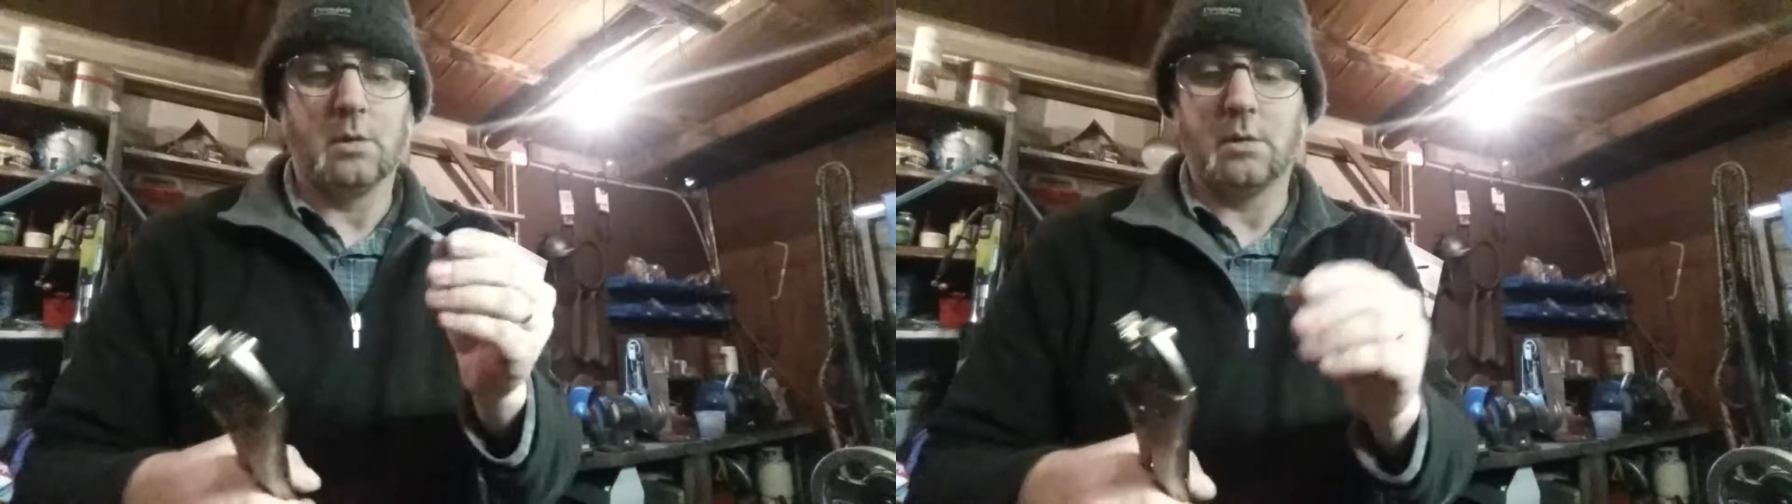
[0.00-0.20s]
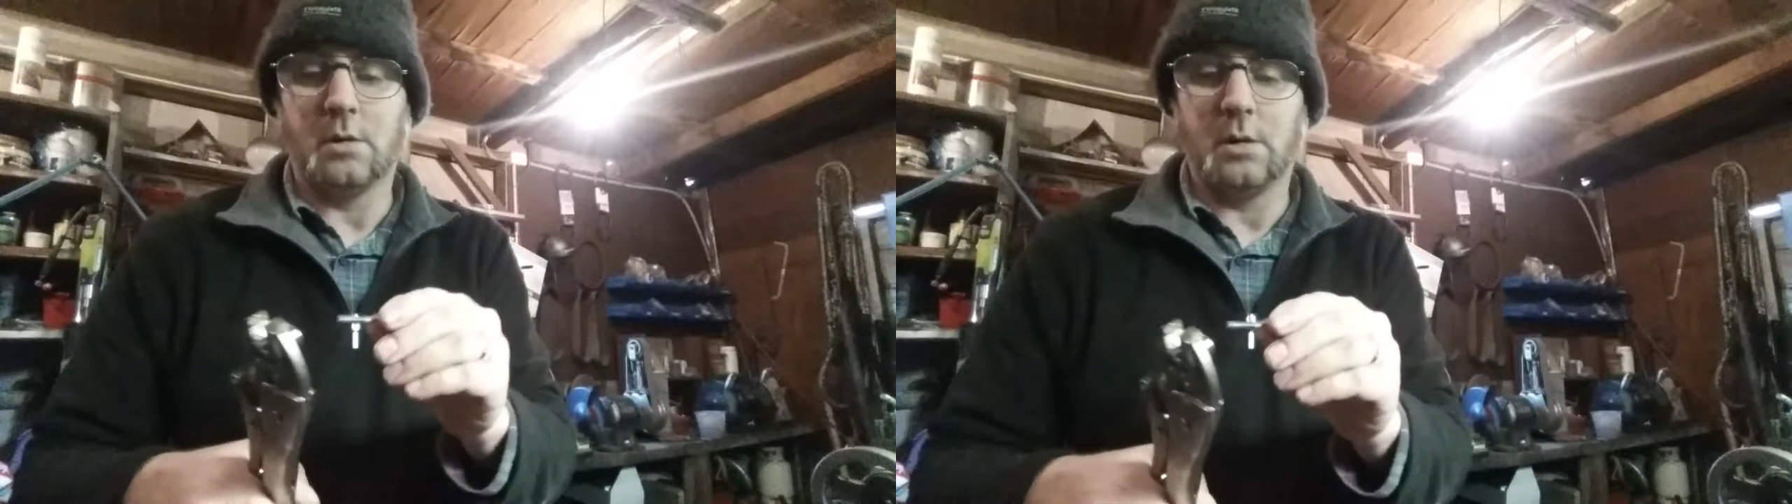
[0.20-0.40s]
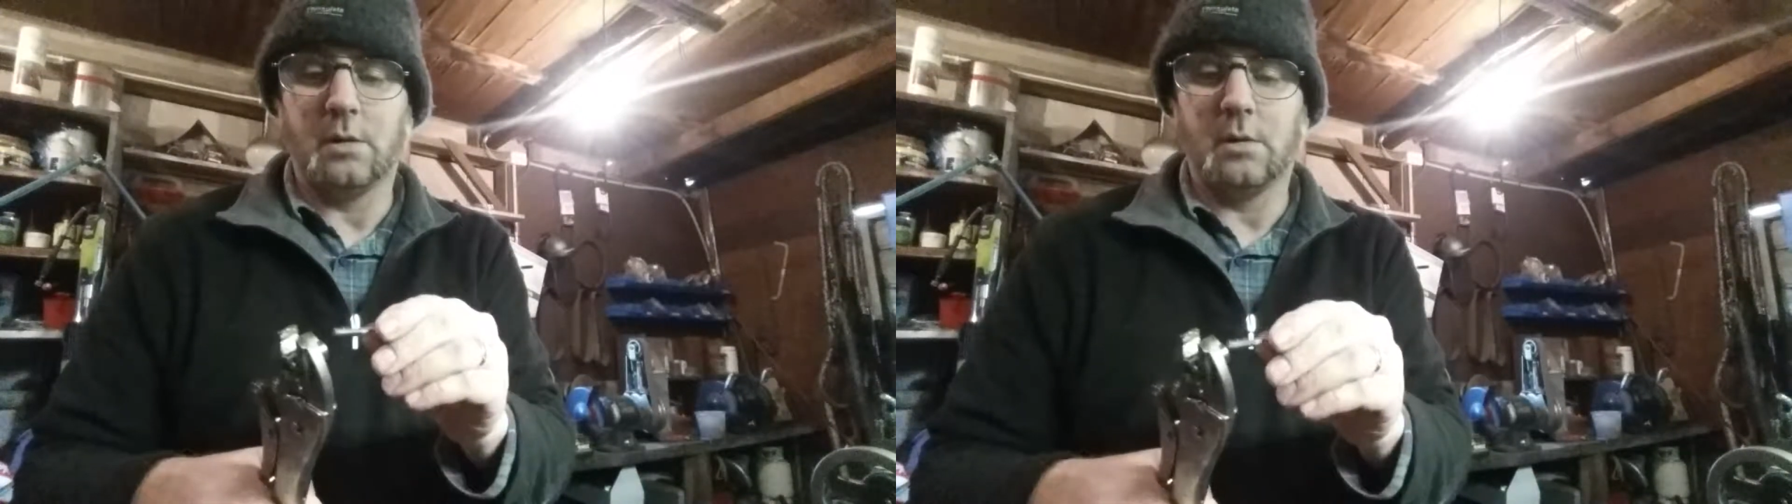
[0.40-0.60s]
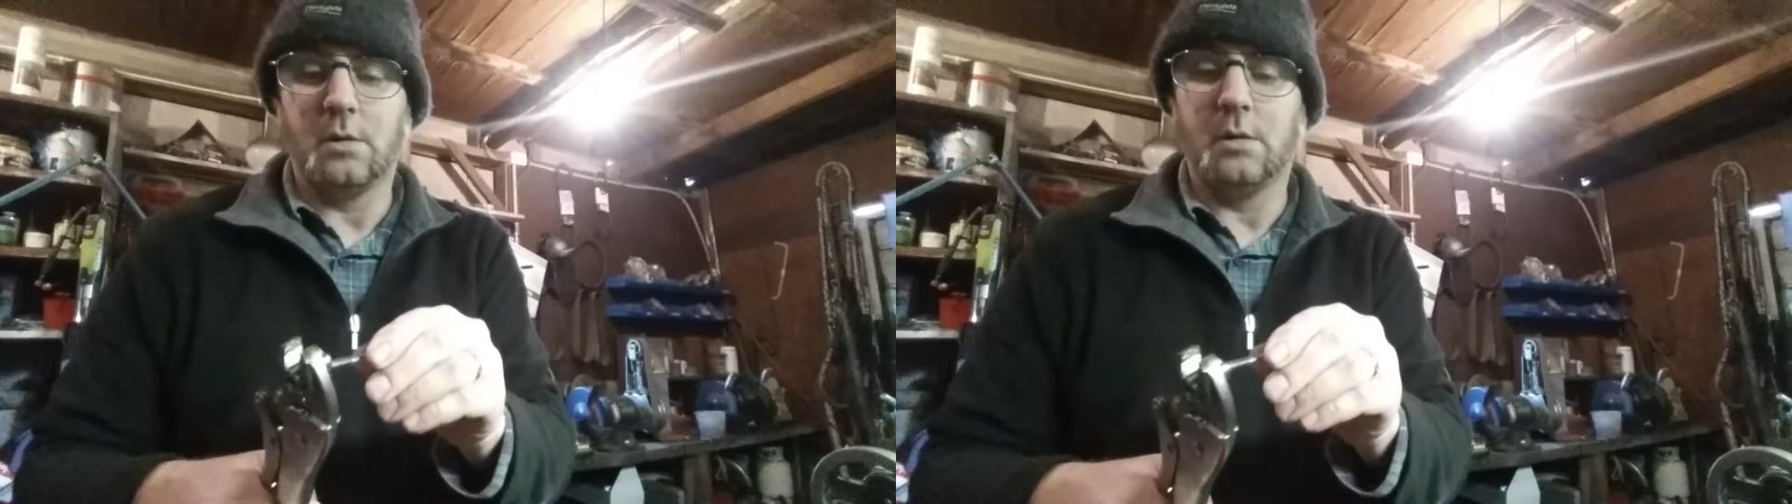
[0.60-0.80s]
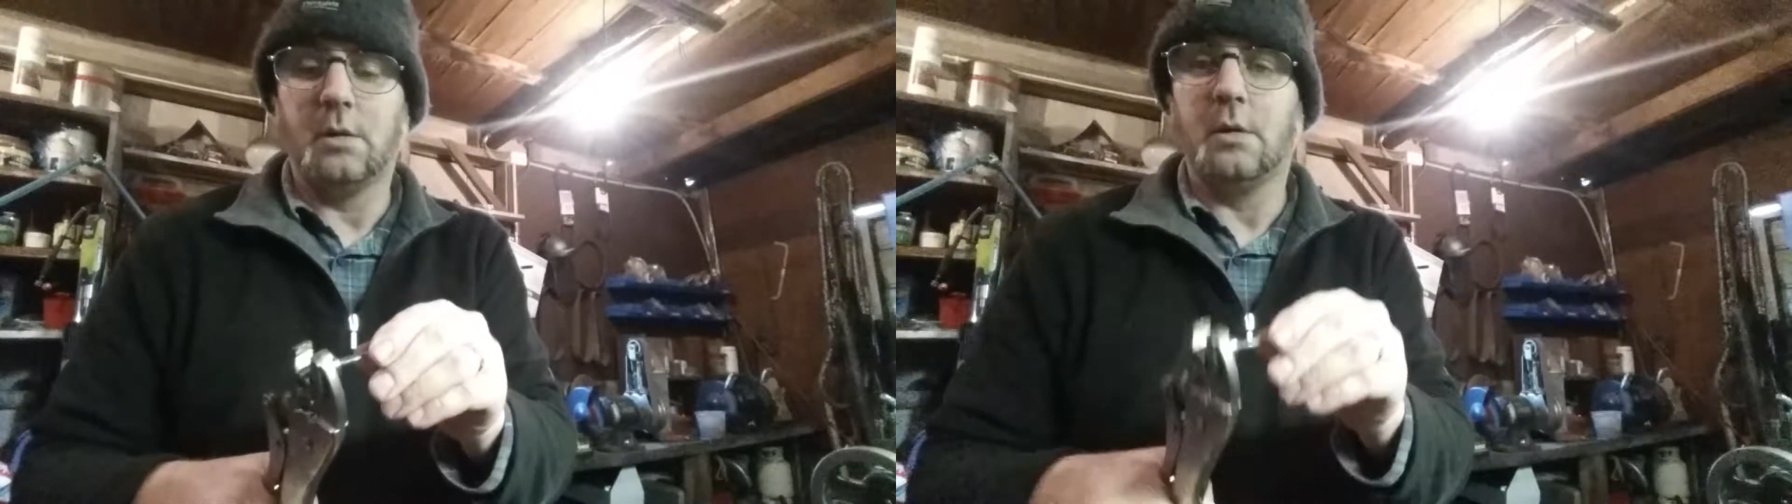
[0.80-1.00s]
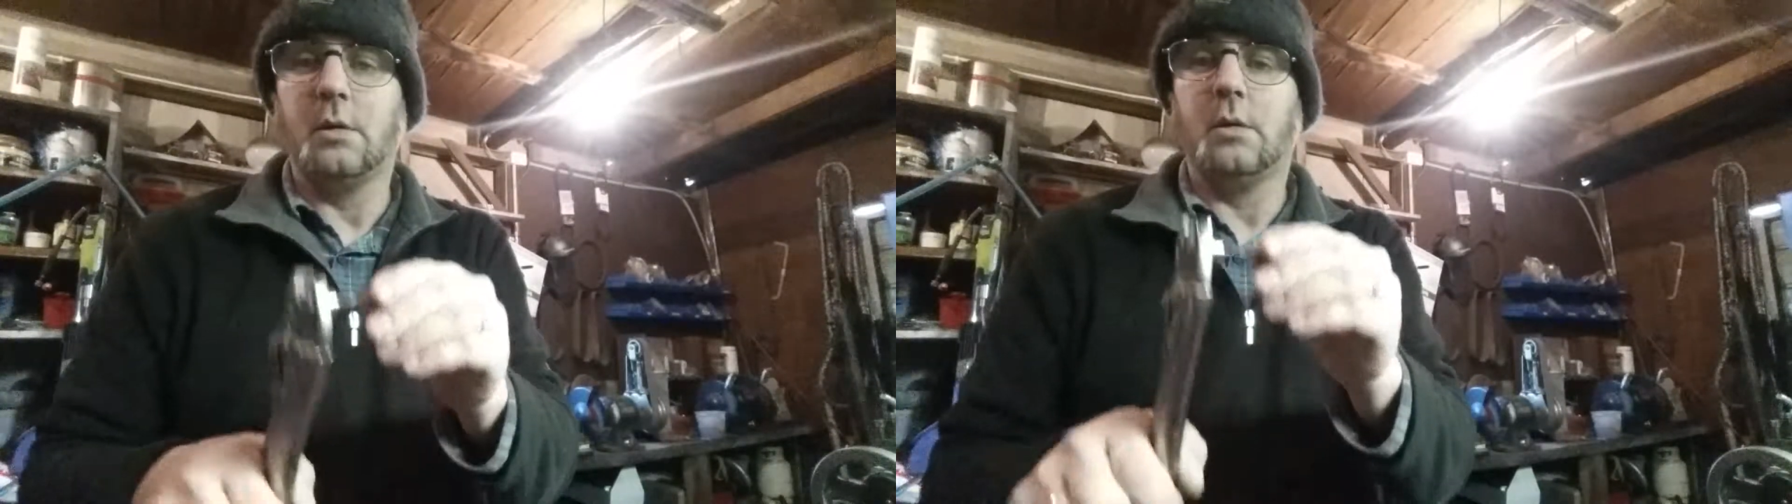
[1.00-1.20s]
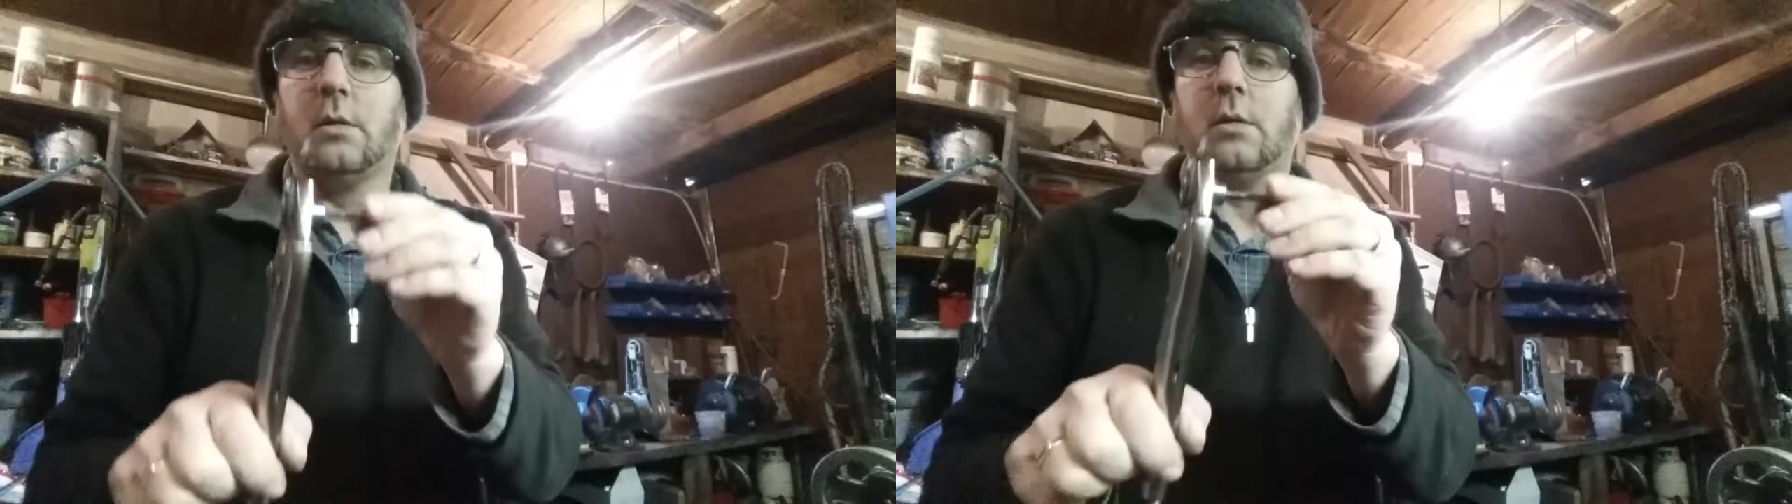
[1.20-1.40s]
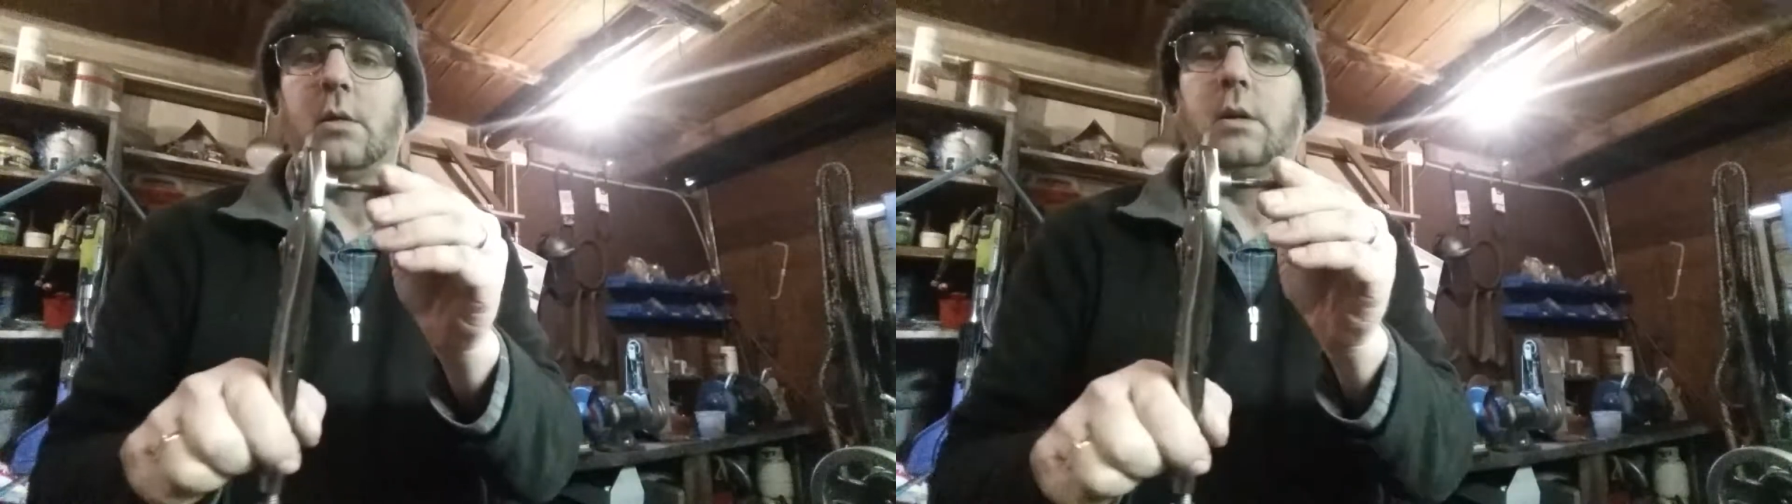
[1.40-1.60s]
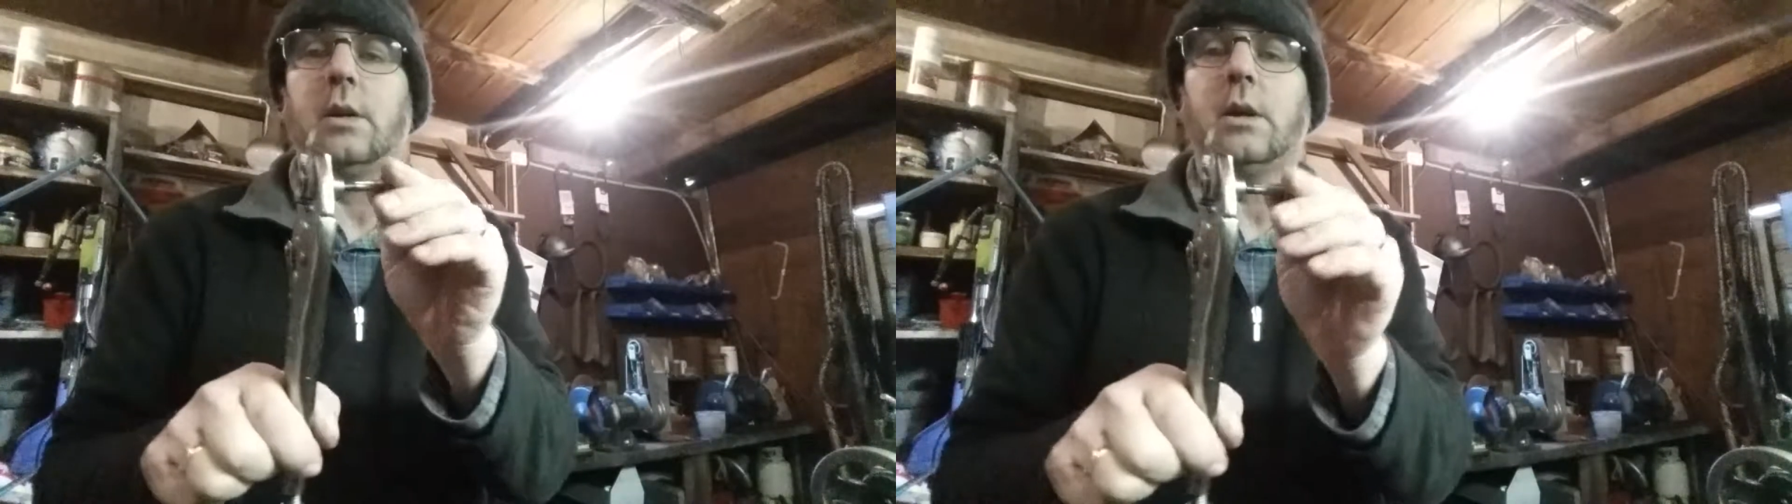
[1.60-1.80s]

Alright, in